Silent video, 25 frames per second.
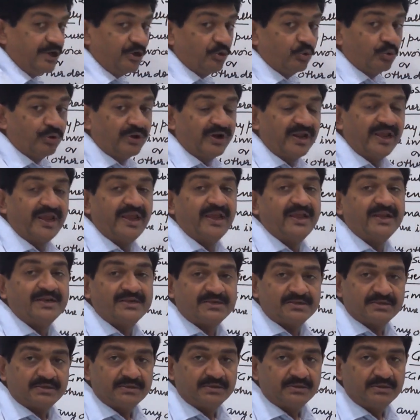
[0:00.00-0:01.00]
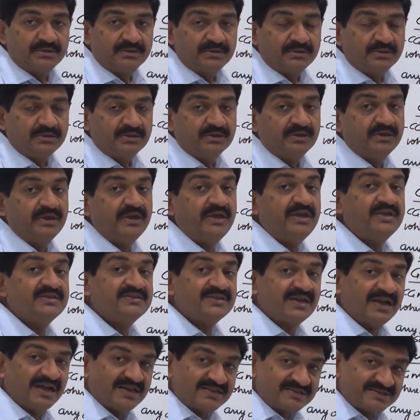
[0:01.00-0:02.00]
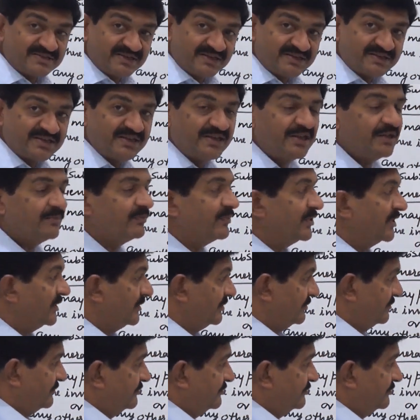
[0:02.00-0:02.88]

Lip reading: due date is ascertainable.